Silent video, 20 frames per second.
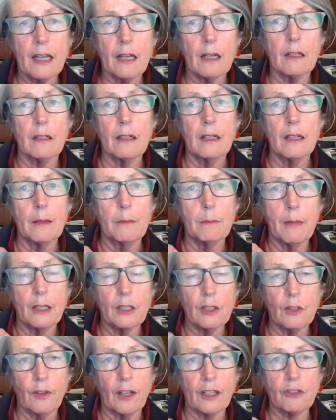our
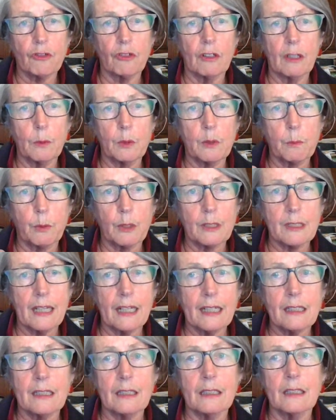manufacturing was
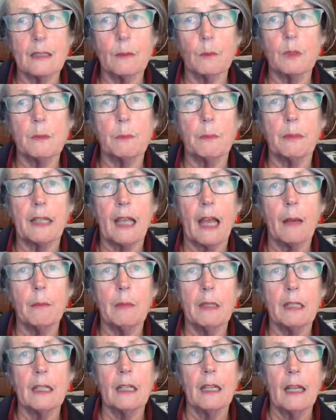protected, it was
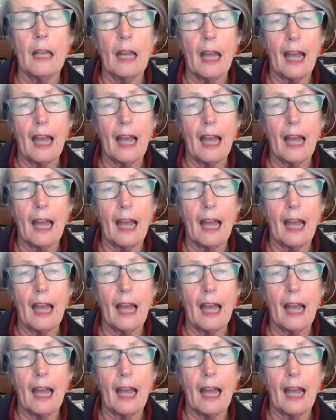becoming